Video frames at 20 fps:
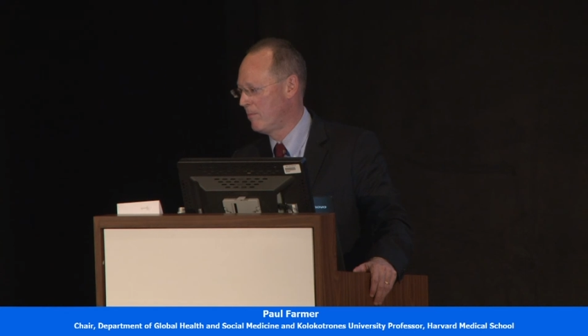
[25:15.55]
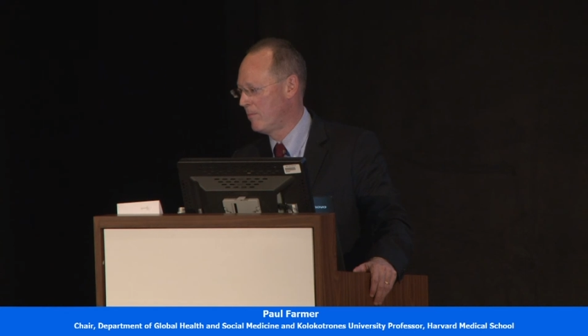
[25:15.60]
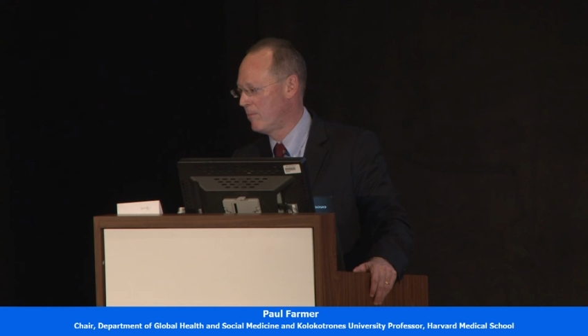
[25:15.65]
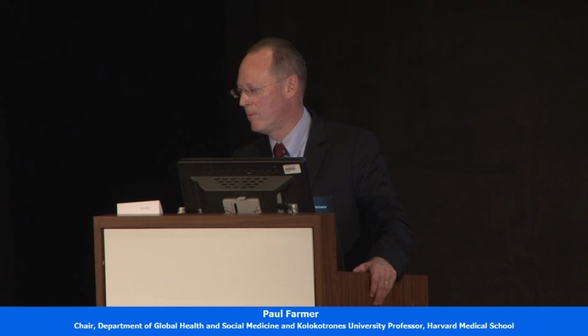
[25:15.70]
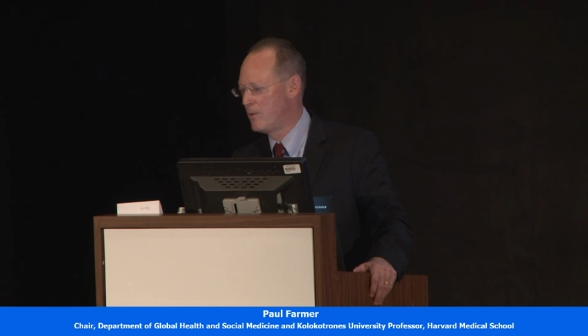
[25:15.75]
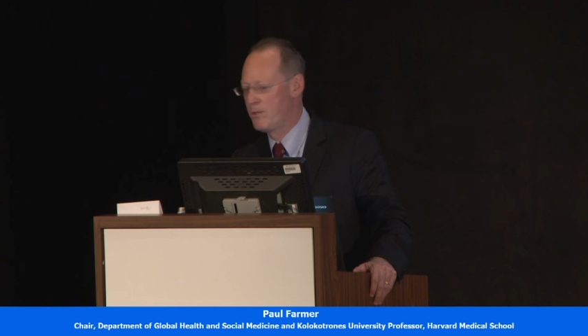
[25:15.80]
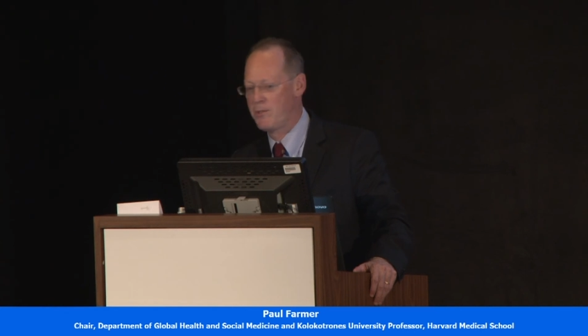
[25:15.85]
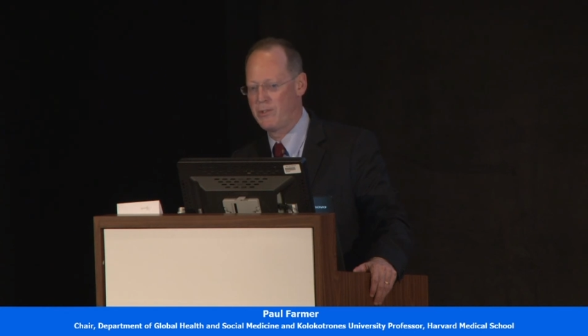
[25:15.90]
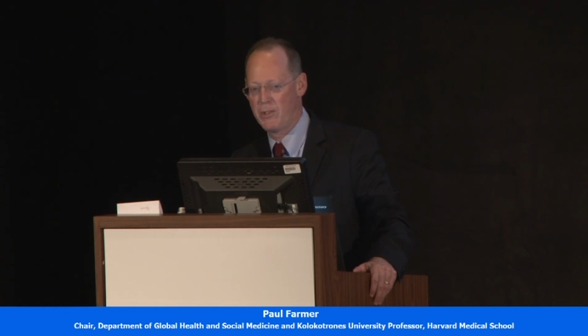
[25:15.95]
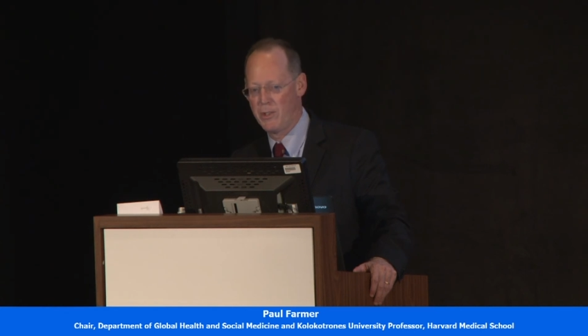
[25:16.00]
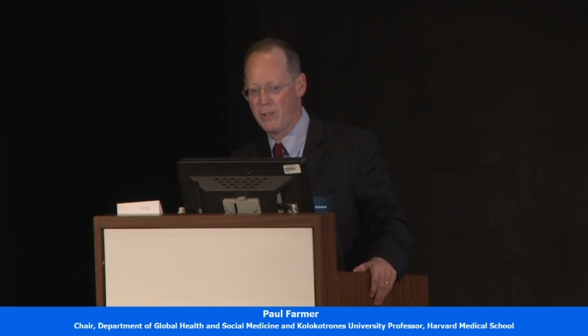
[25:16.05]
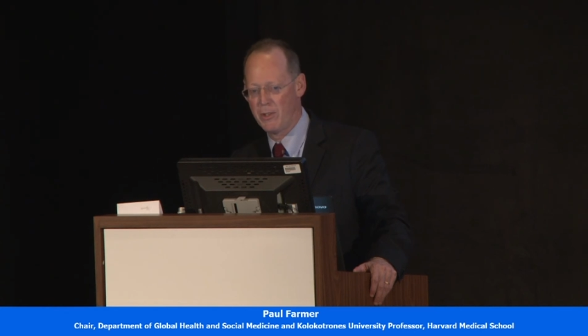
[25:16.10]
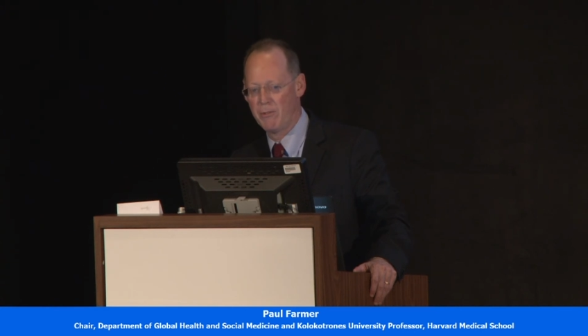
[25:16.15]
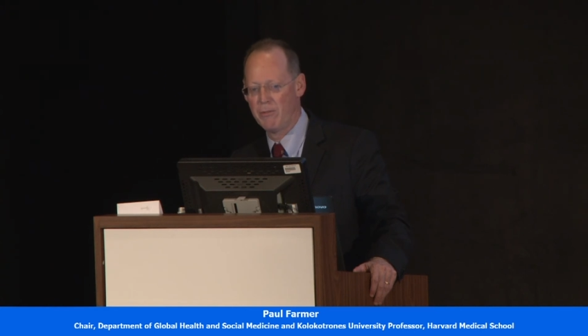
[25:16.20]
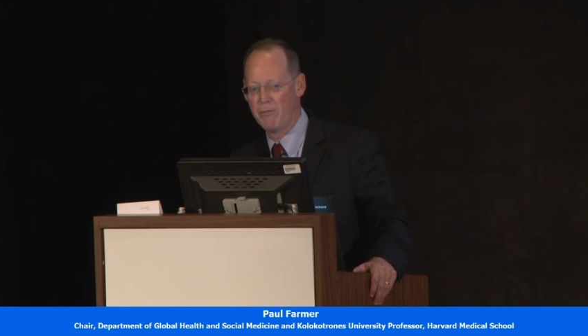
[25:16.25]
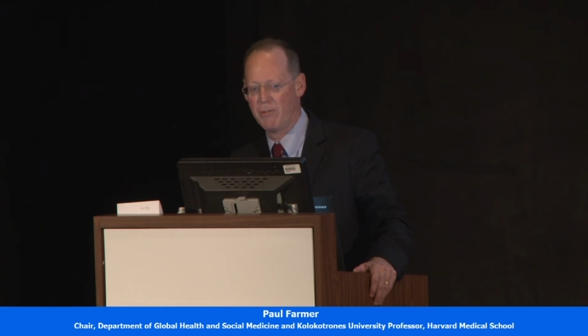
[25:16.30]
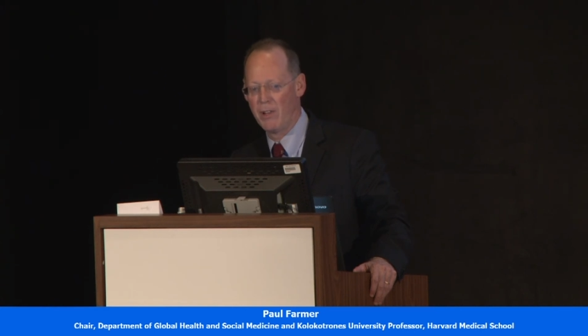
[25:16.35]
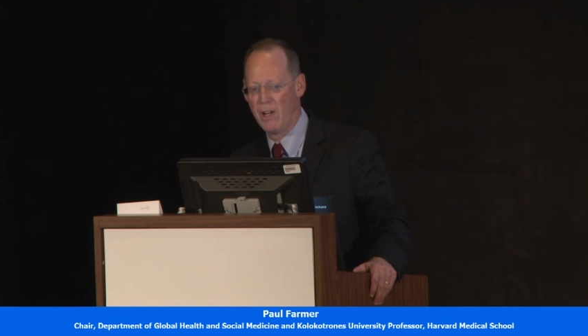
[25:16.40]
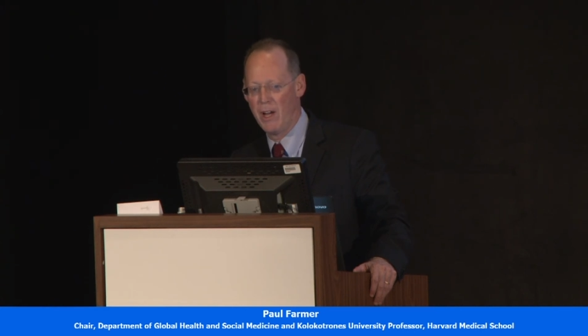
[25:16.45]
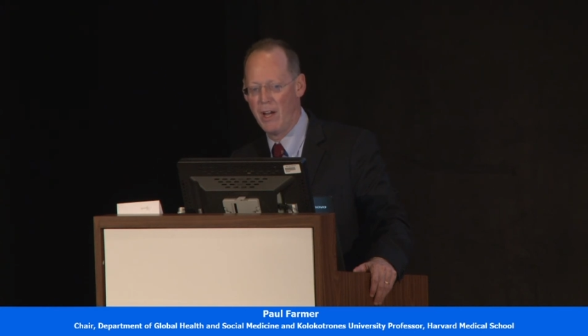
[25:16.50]
was still
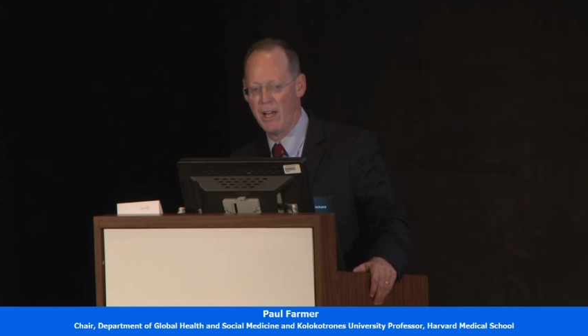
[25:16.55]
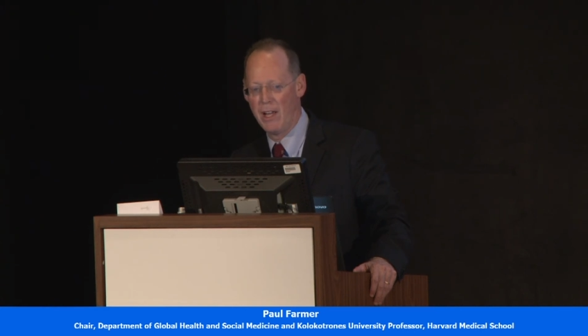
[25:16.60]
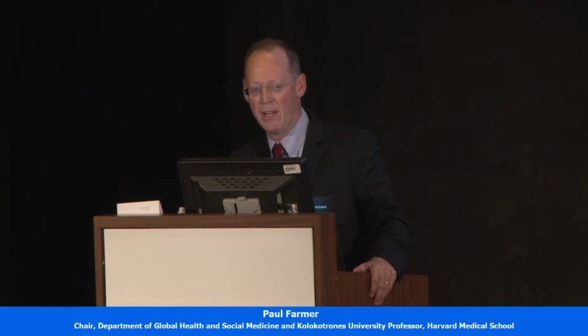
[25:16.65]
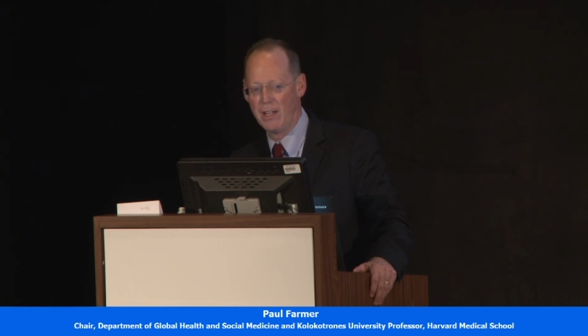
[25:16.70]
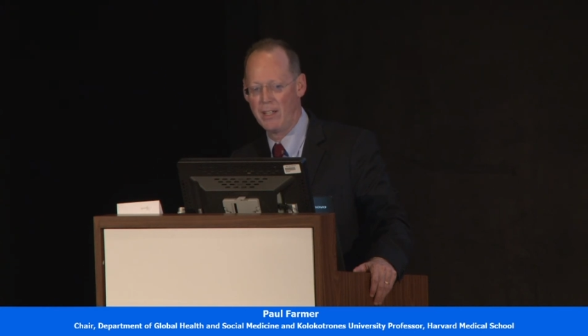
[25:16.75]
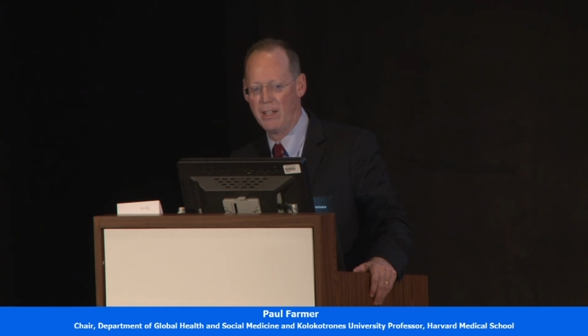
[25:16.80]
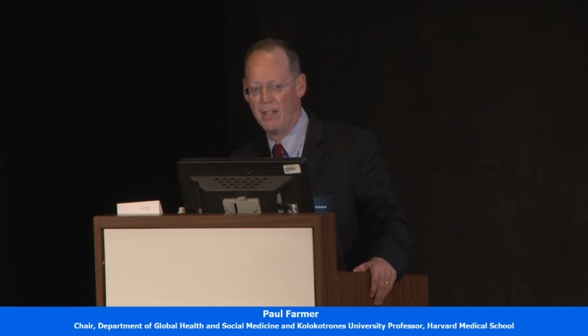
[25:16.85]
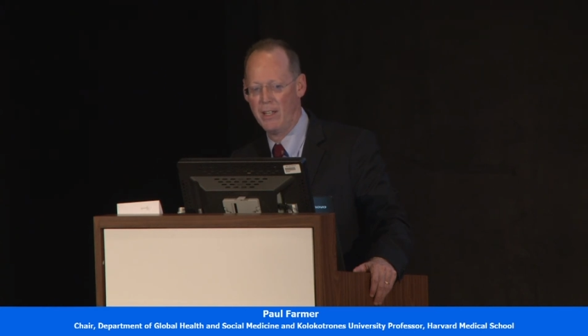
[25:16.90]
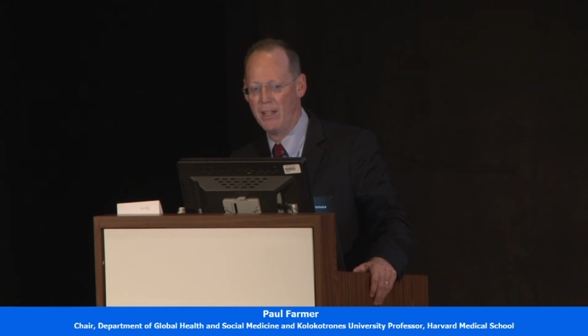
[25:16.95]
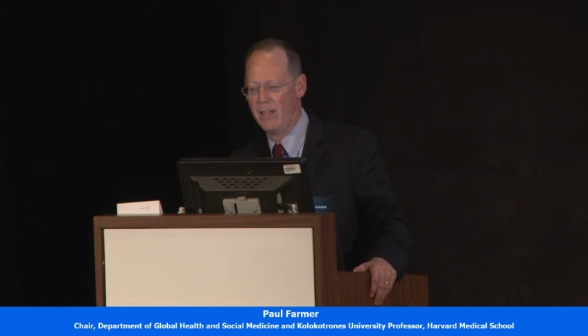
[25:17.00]
flying,